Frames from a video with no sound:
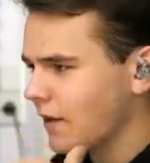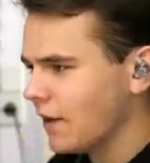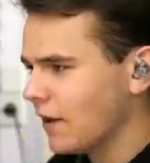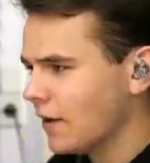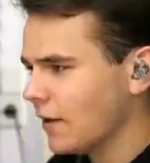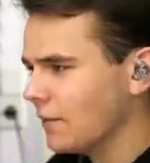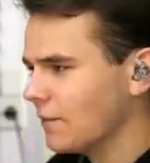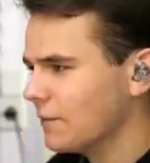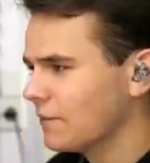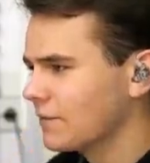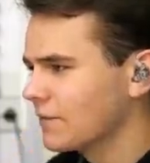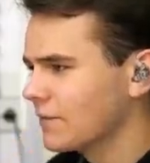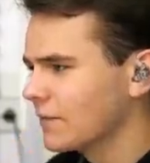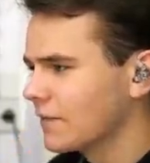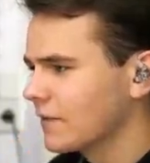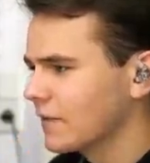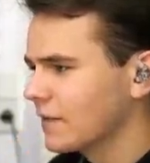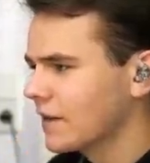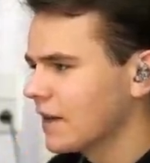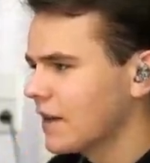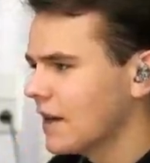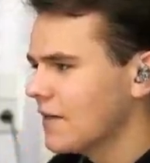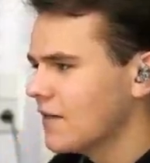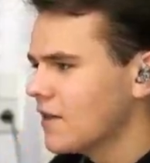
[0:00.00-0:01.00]
Uh-oh.
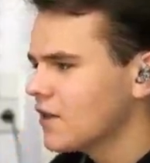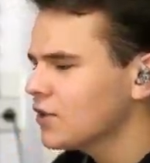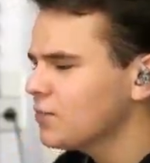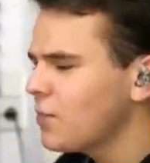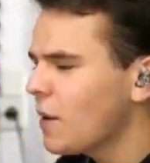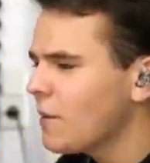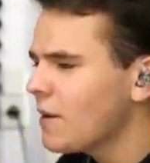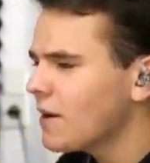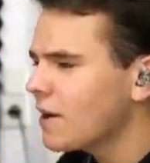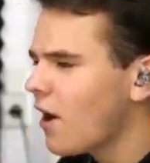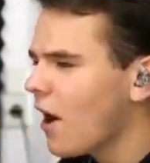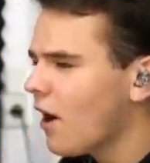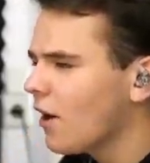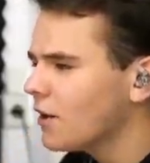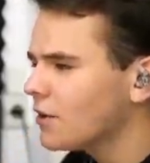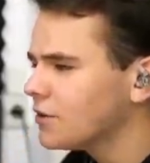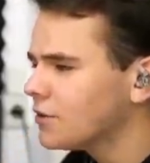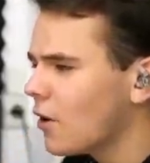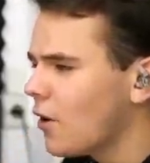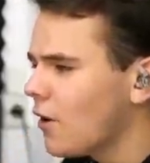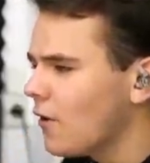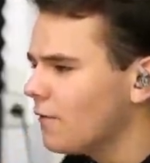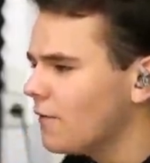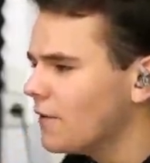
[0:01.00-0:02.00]
This is what we call
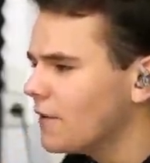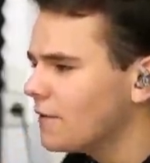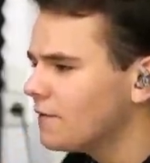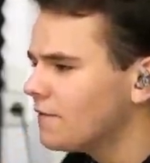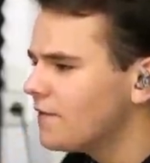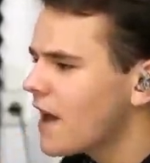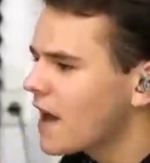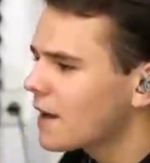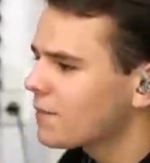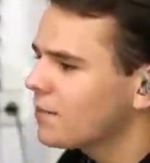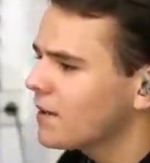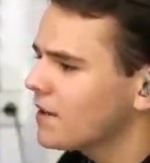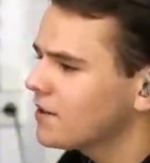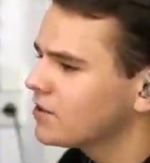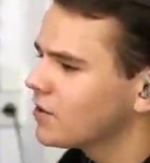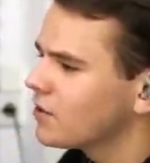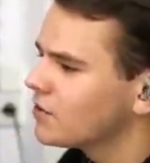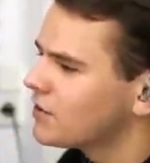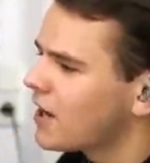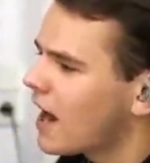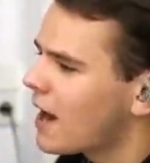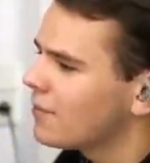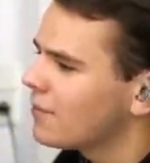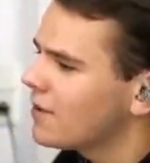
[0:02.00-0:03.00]
a dolphin effect. Please
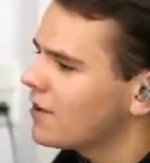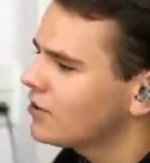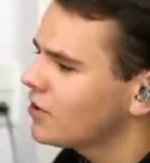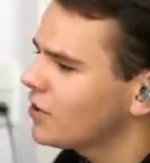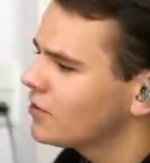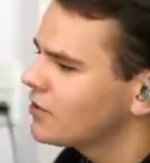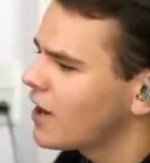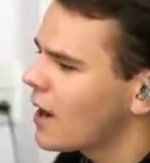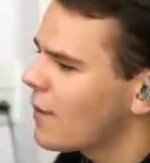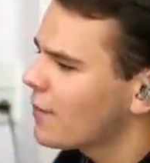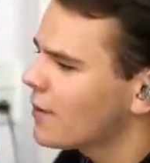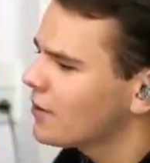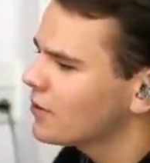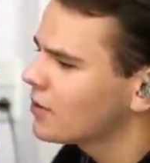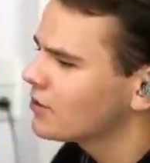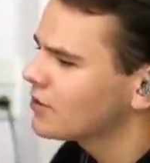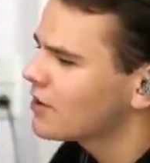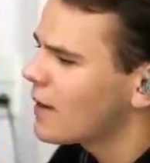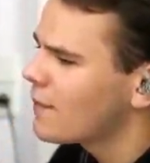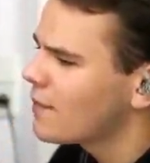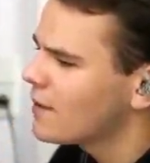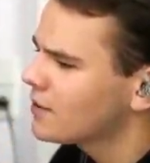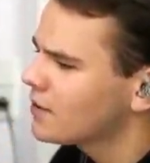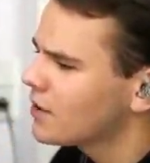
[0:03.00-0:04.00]
don't die. Please don't die. Please
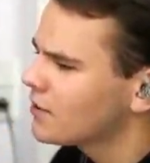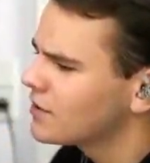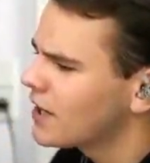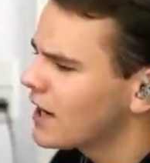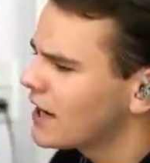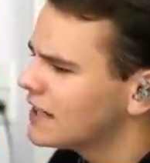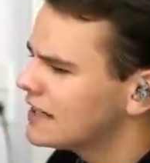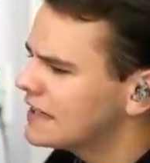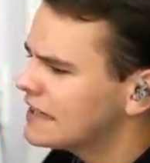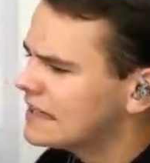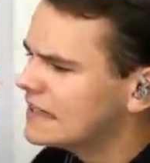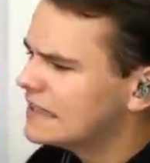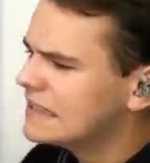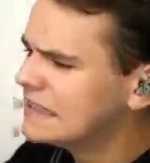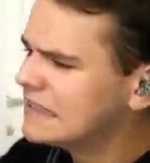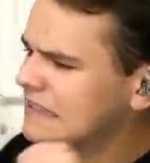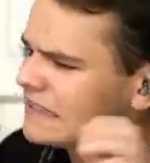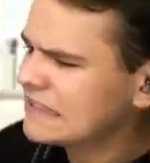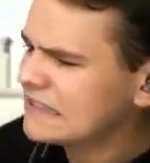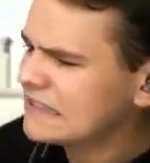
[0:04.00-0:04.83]
don't die. Please don't die.